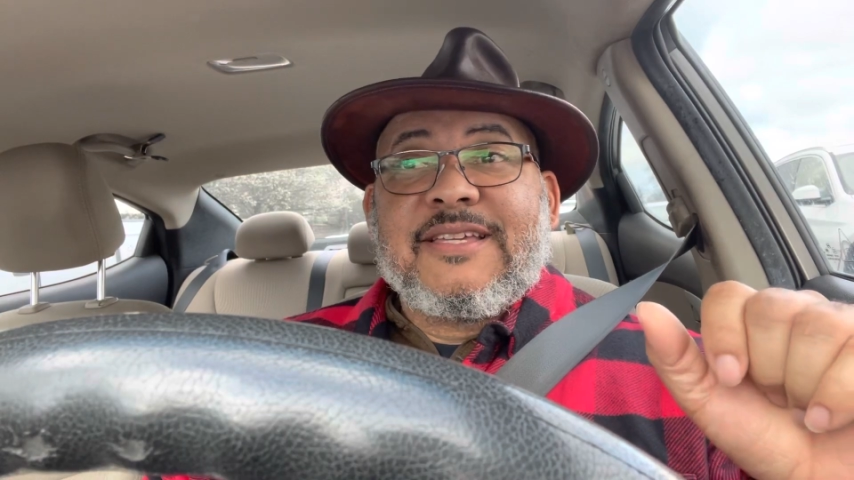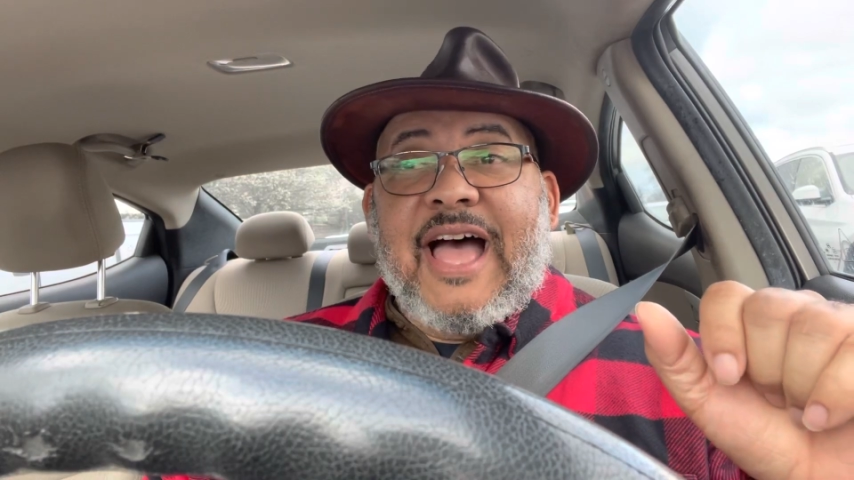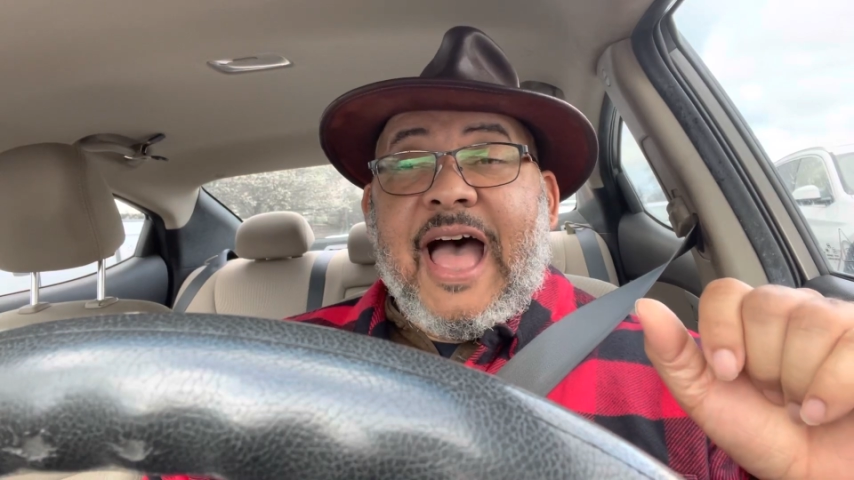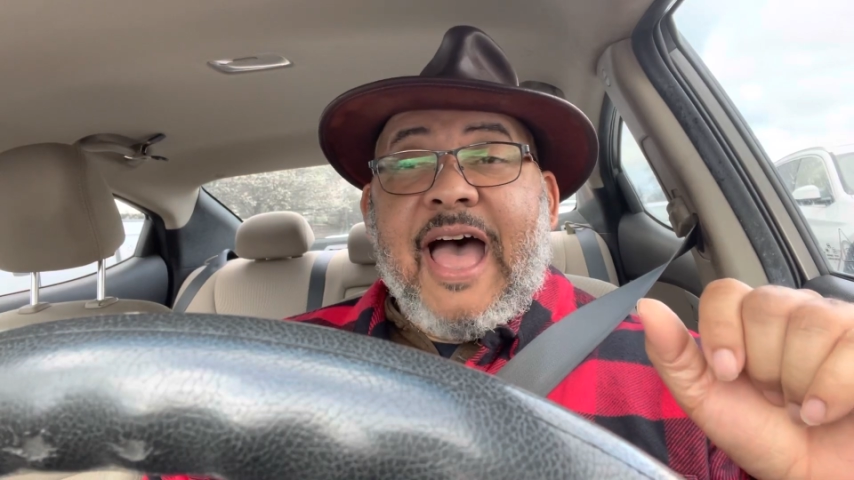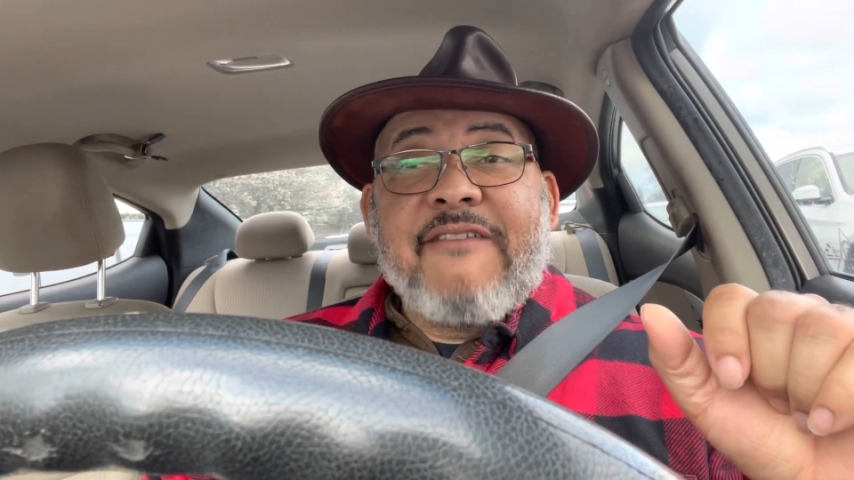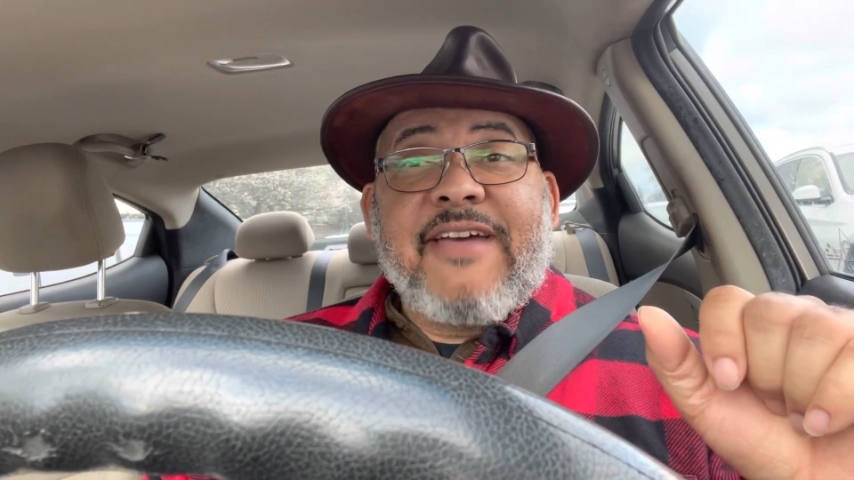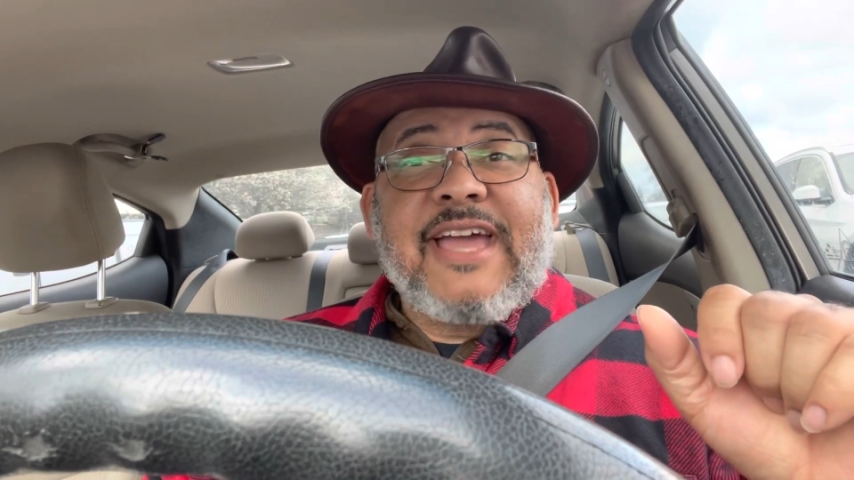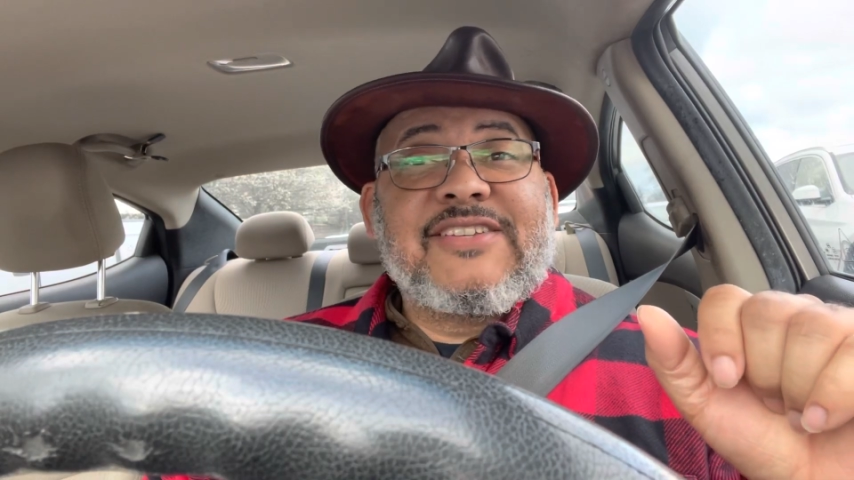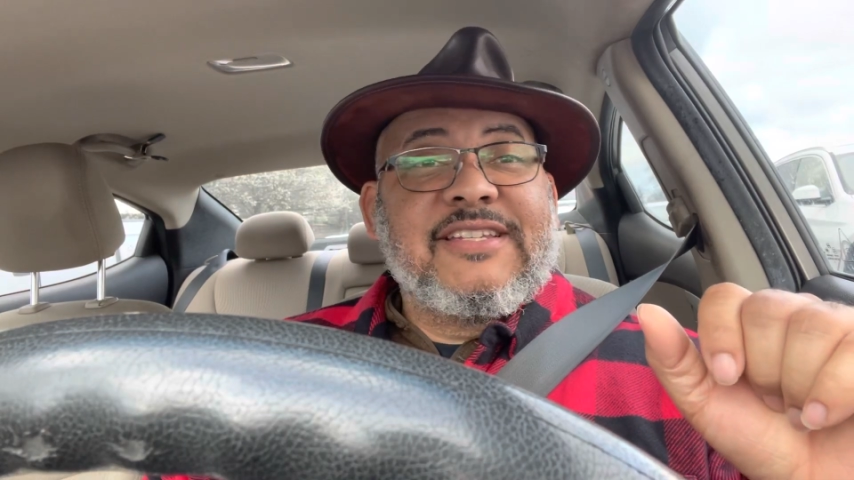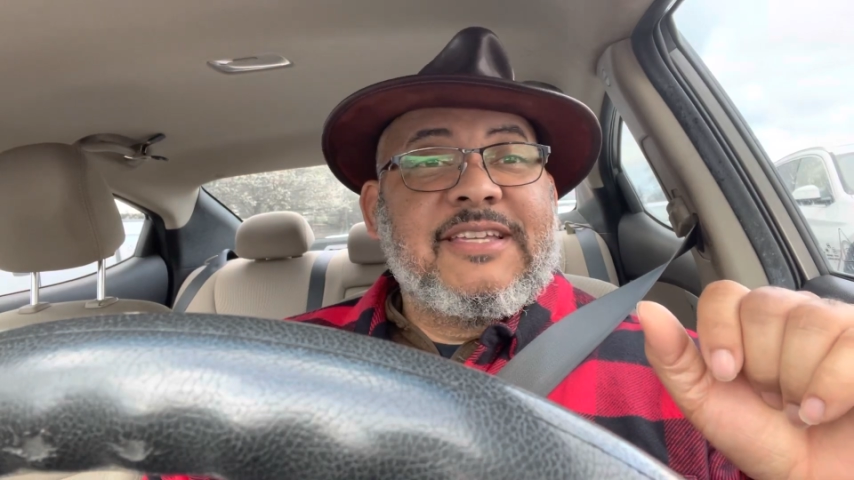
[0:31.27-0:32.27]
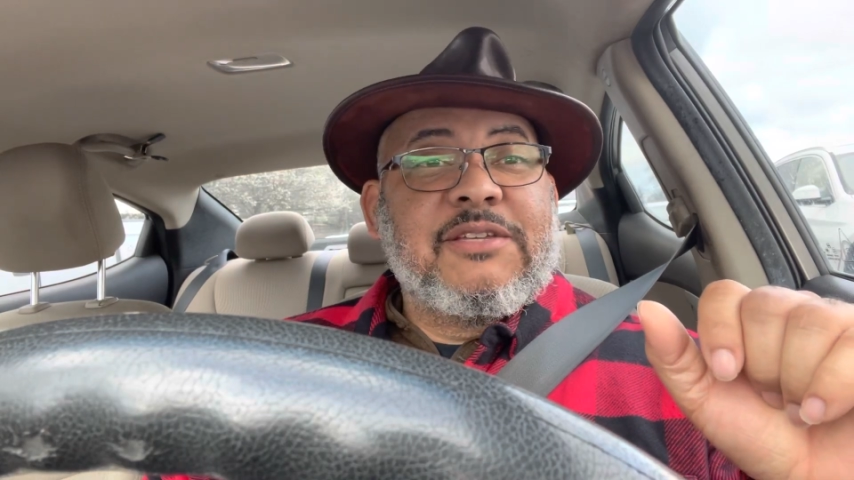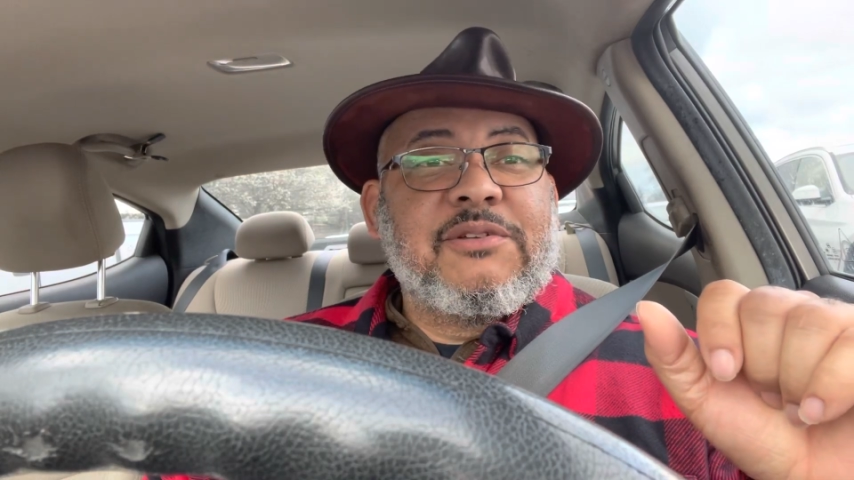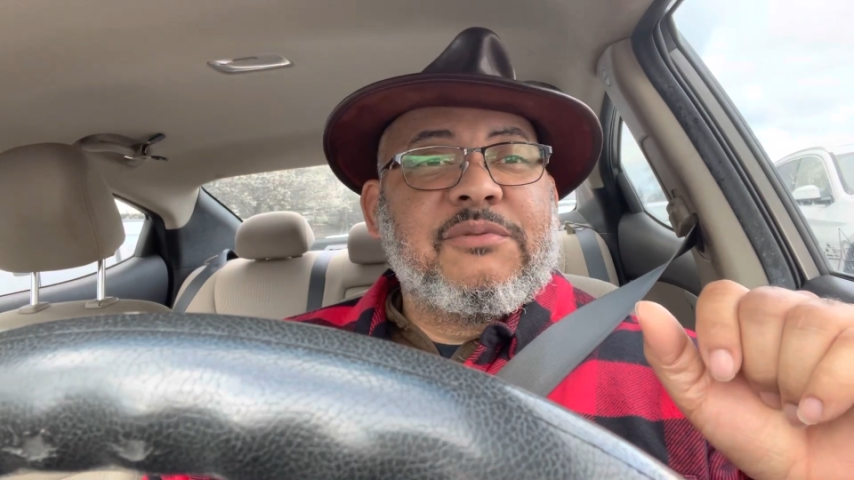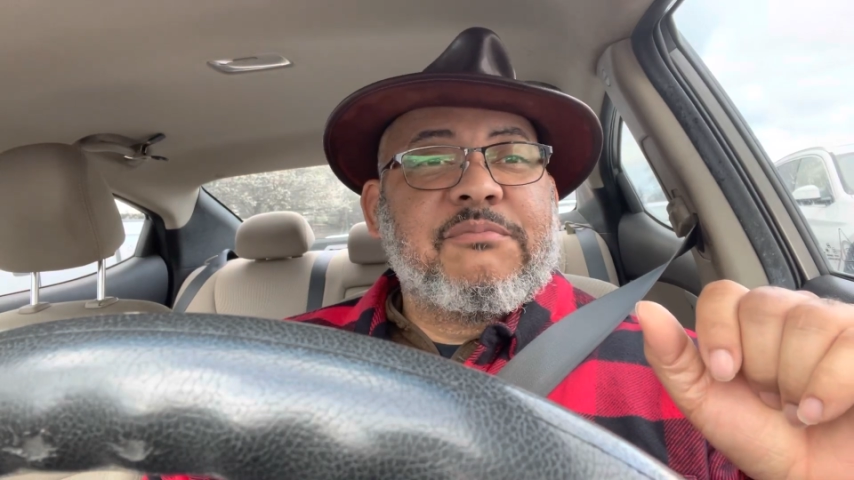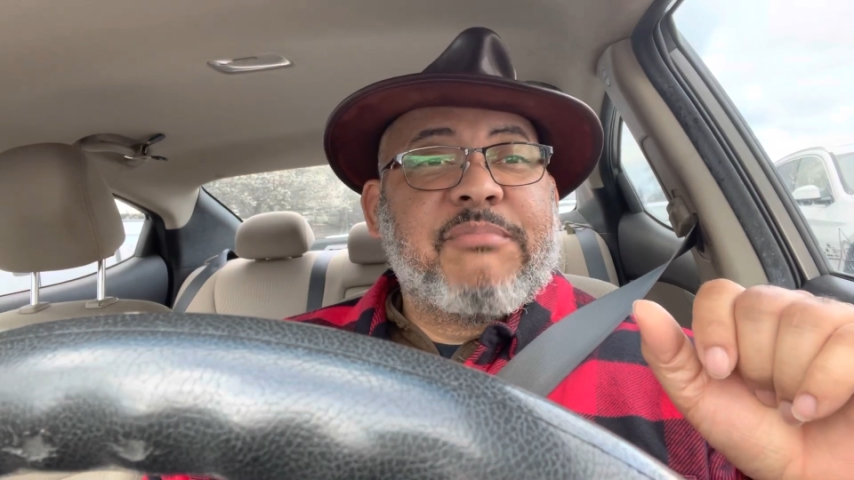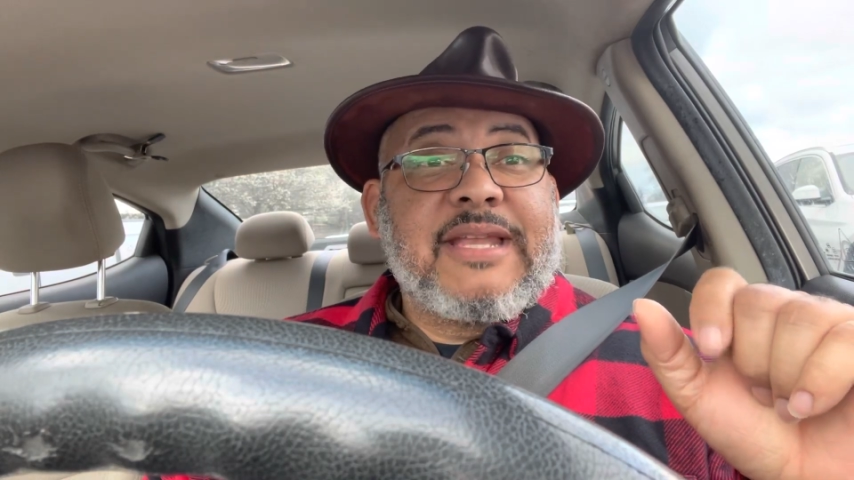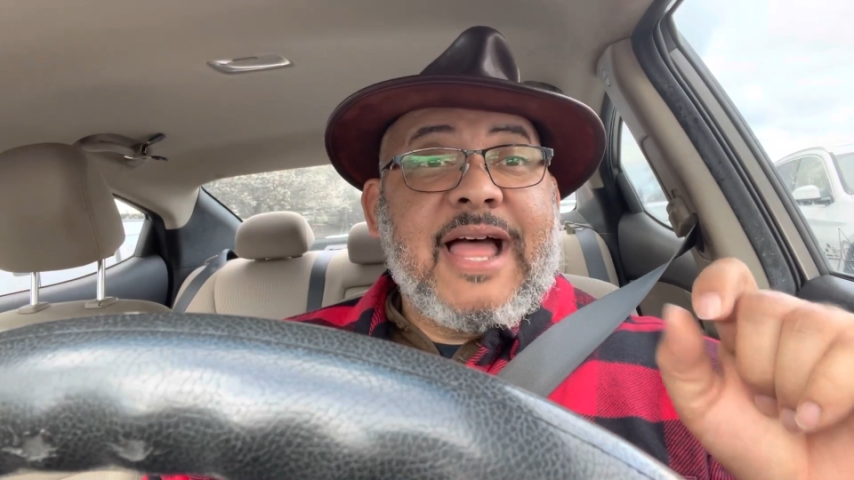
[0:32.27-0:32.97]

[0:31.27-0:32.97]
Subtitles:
I've actually been